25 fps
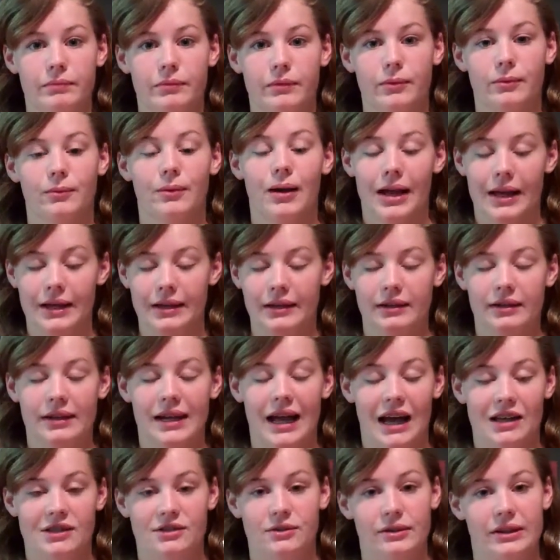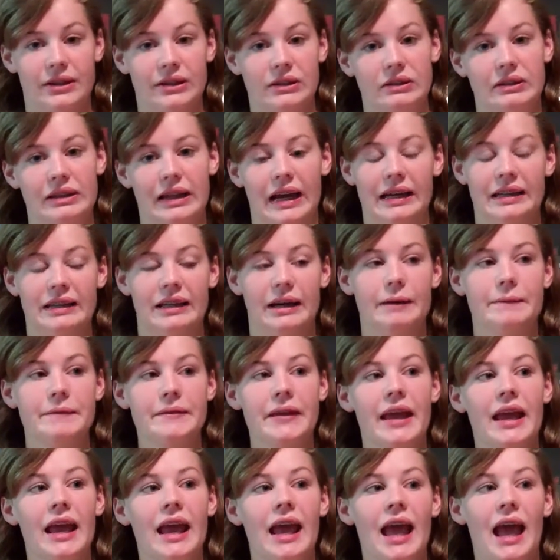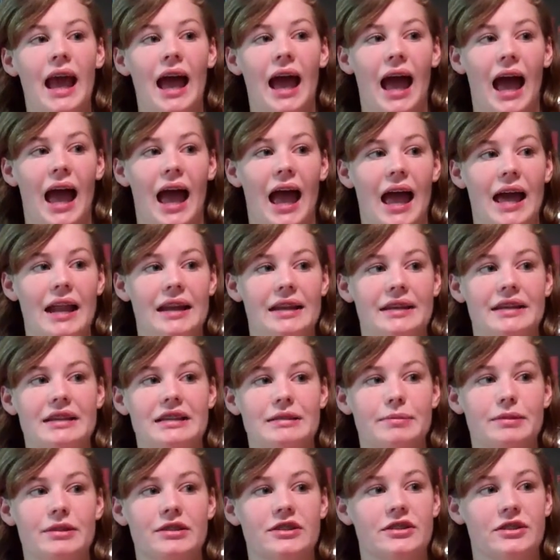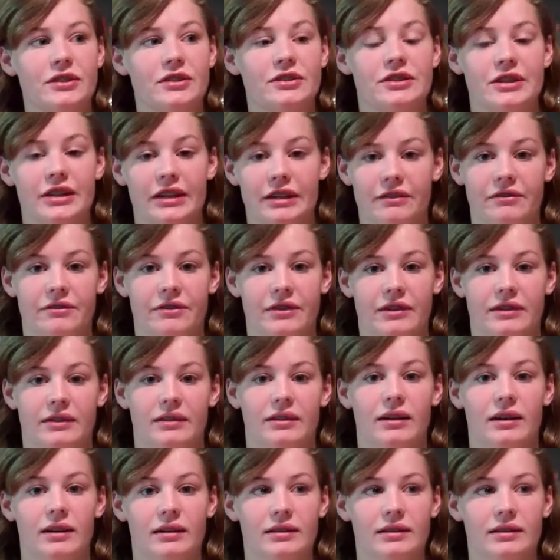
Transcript: when Castle killed Lila. And he's been searching for